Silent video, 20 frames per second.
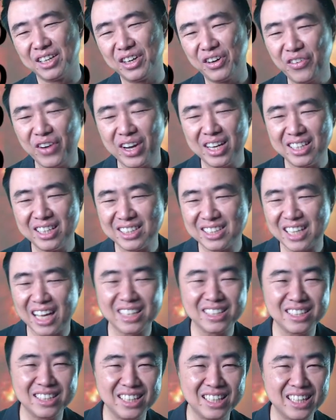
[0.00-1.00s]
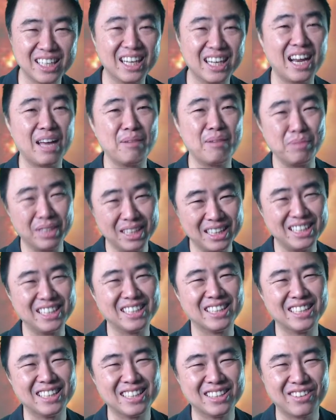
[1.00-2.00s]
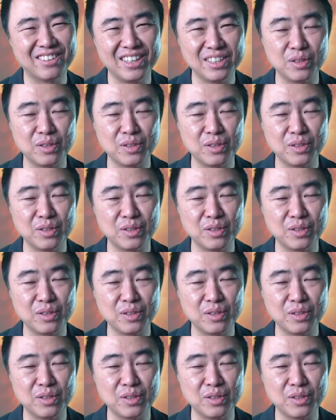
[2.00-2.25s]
great disaster and calamities, right?